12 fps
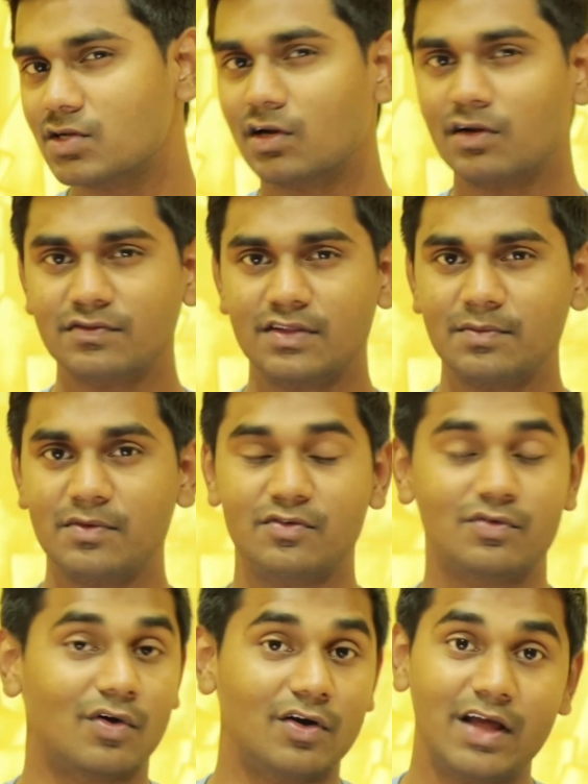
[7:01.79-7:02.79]
all of them if
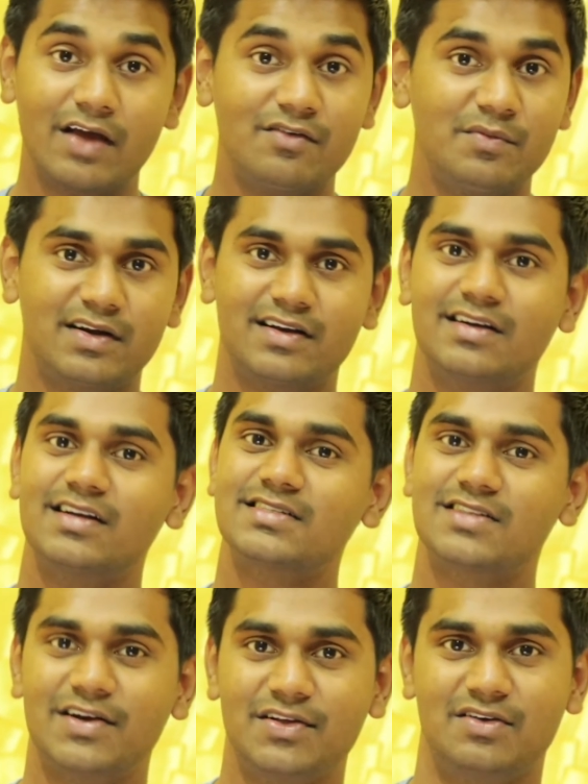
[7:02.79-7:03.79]
you want to have a better
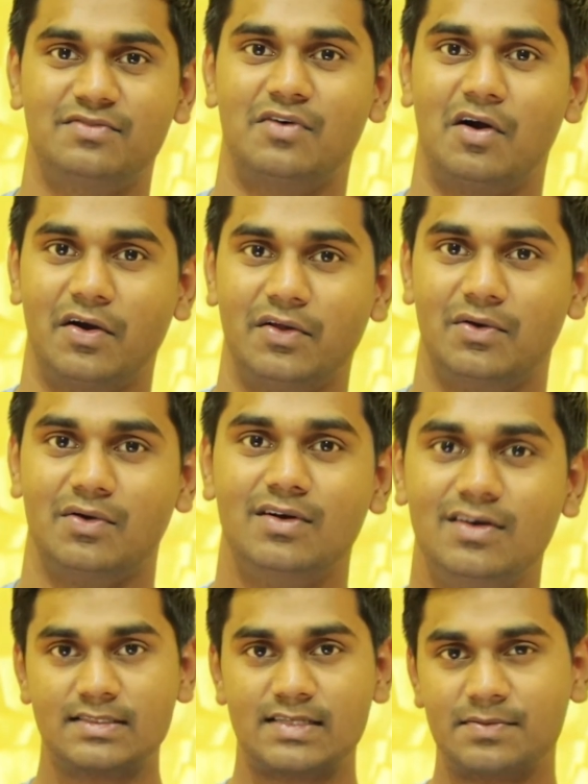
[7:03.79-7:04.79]
understanding of audio.
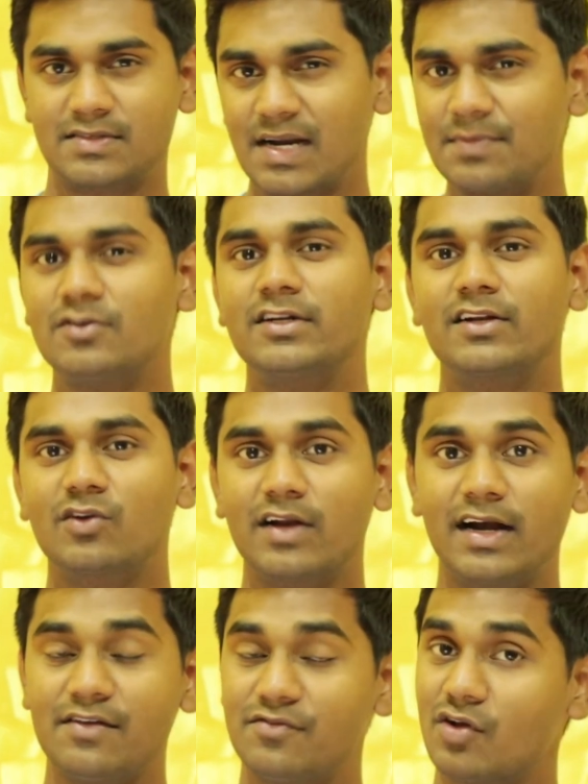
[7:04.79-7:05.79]
Subscribe to
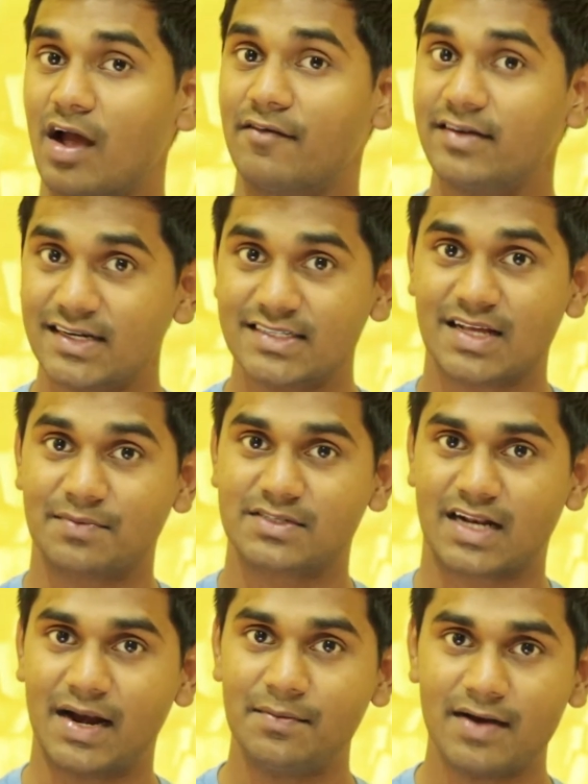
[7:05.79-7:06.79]
Technocrat if you haven't yet
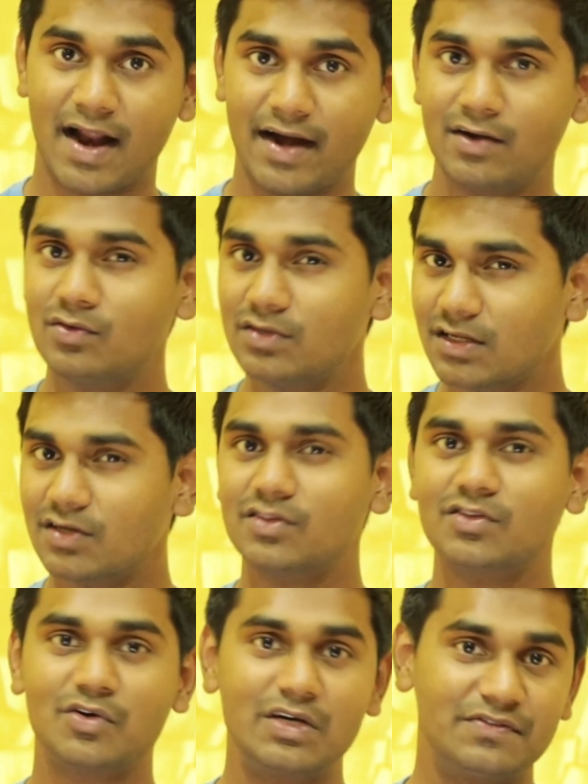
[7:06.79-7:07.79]
subscribed, and do turn
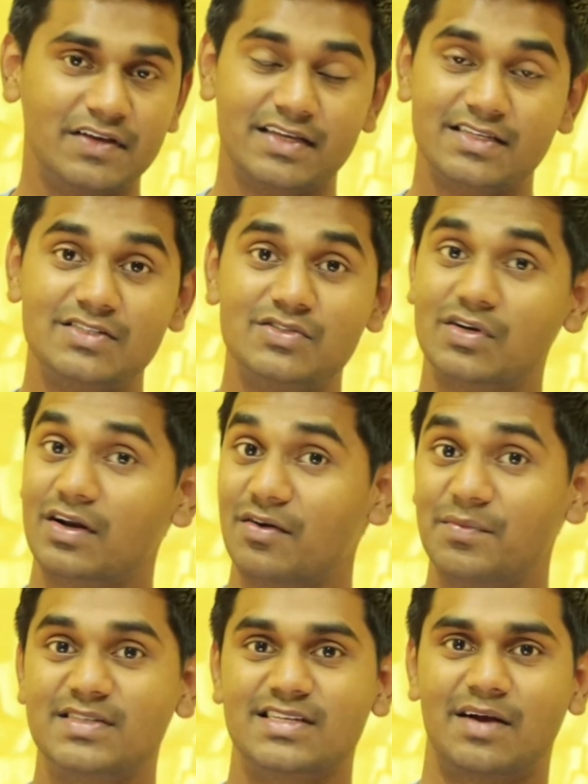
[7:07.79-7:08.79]
on the notifications to
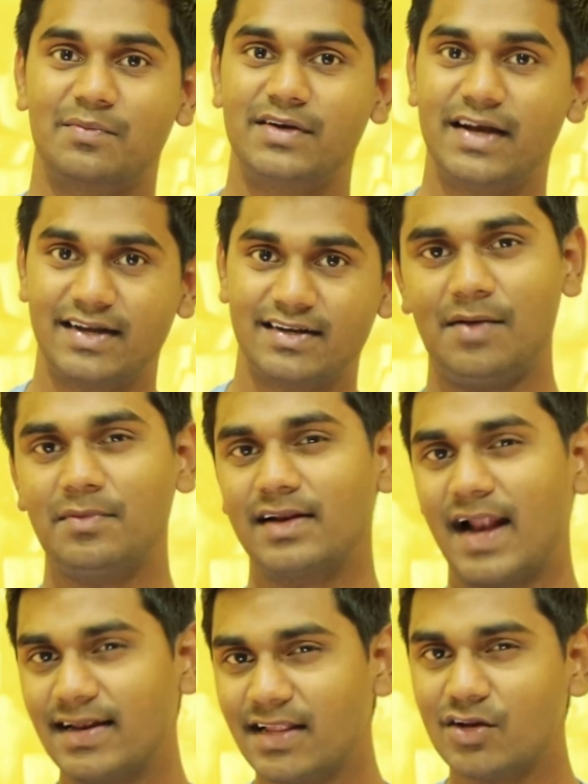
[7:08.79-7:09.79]
never miss an update. I'm
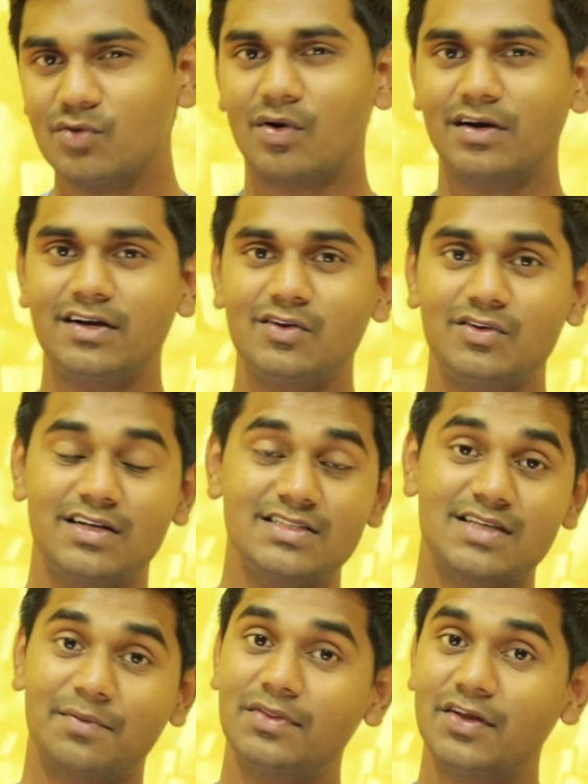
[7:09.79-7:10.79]
glad that you wanted to
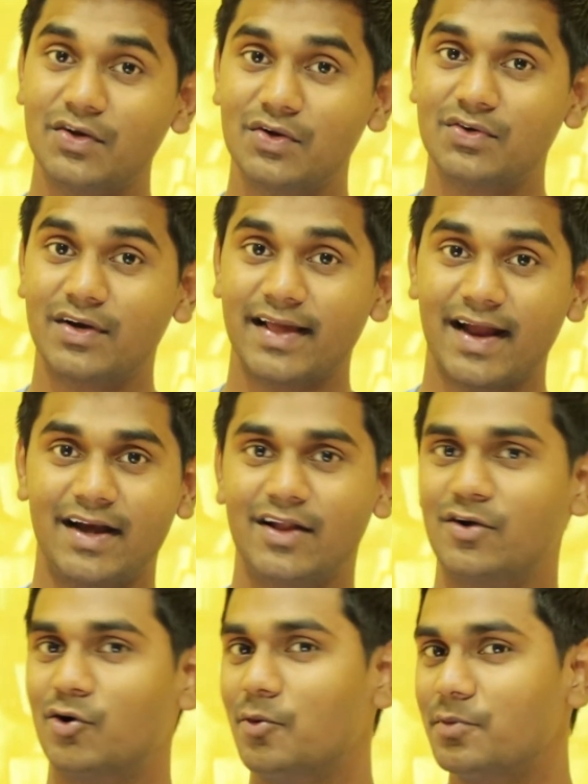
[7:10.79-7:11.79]
learn something new today, and
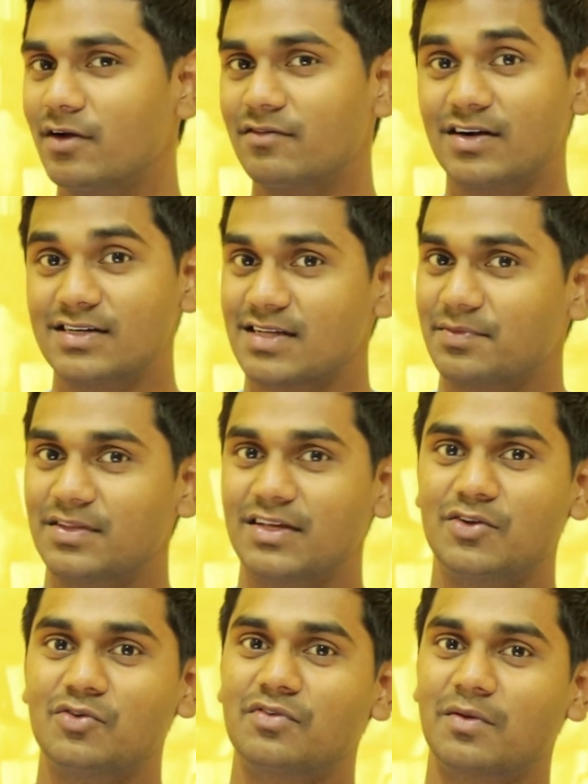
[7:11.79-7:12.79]
I hope you have learned something
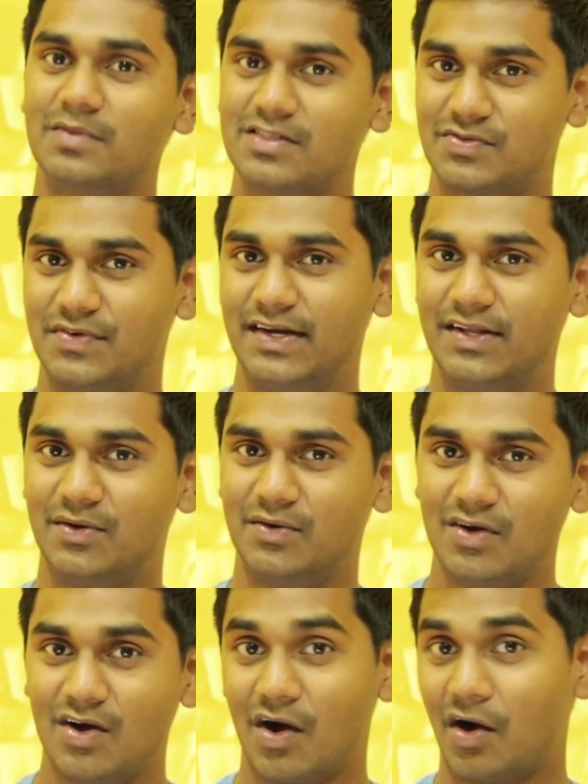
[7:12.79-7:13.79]
new from this video.
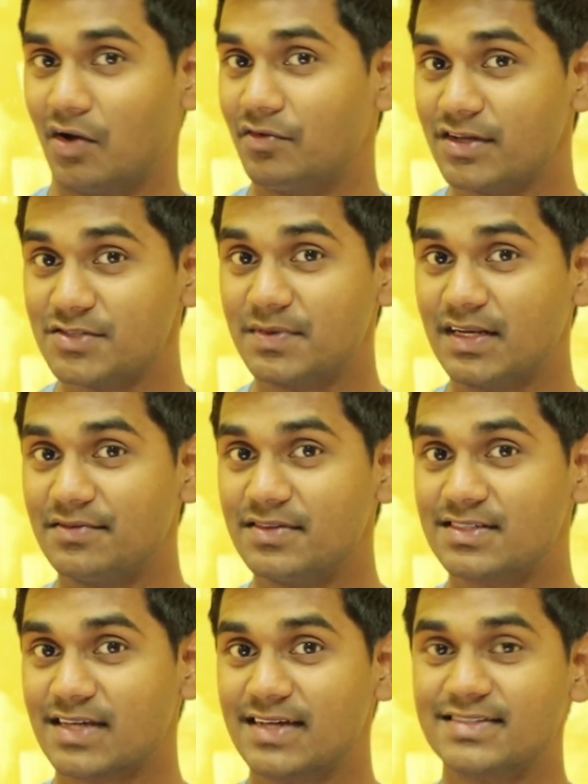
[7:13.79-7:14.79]
Always believe
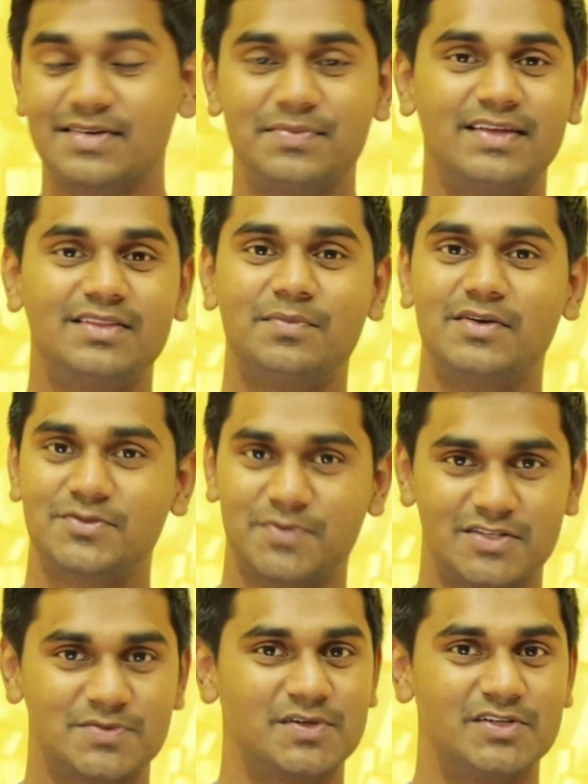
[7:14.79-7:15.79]
in science and make the best
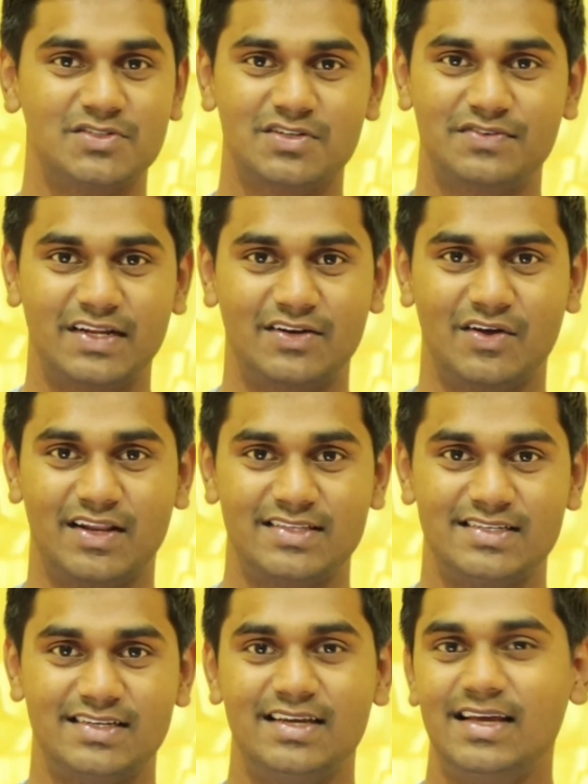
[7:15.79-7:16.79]
possible use of
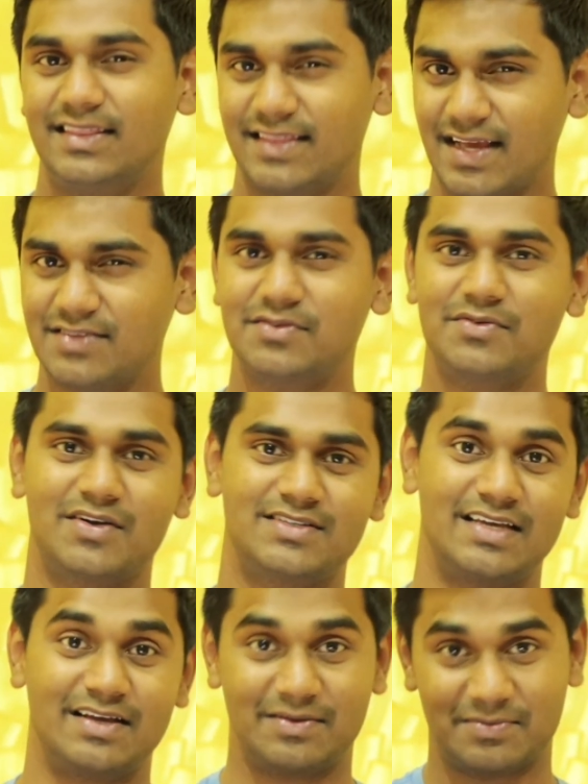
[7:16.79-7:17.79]
technology. Thanks for
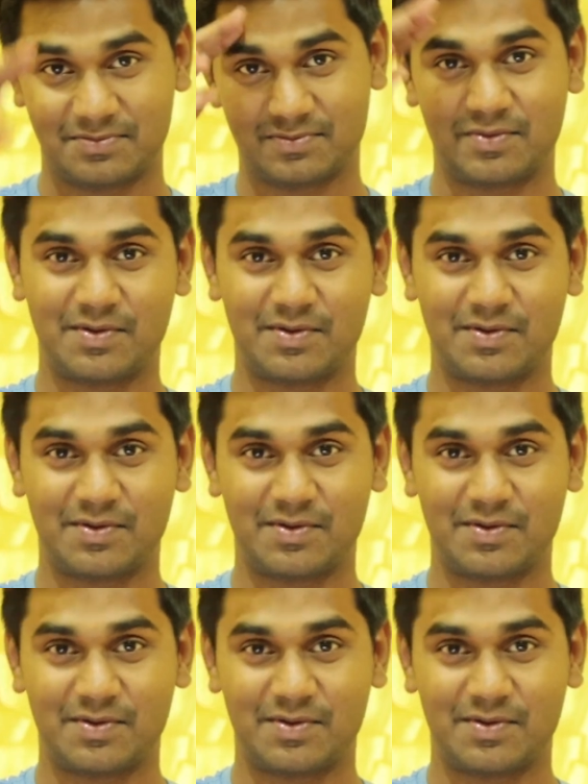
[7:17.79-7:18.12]
watching. Bye